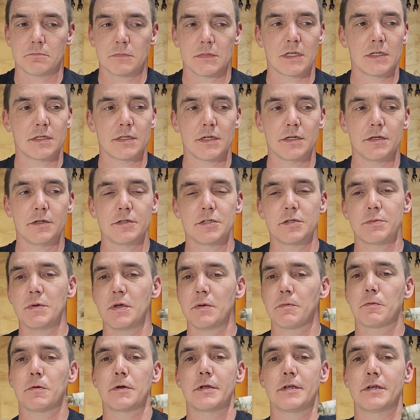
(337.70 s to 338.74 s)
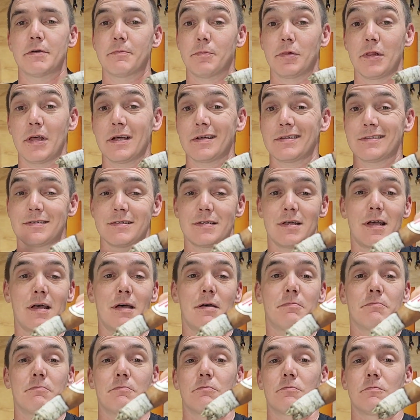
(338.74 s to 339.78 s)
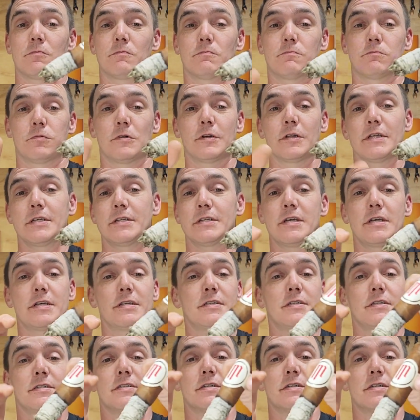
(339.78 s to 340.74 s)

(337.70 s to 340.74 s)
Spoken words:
Continues to be a pretty complex, really tasty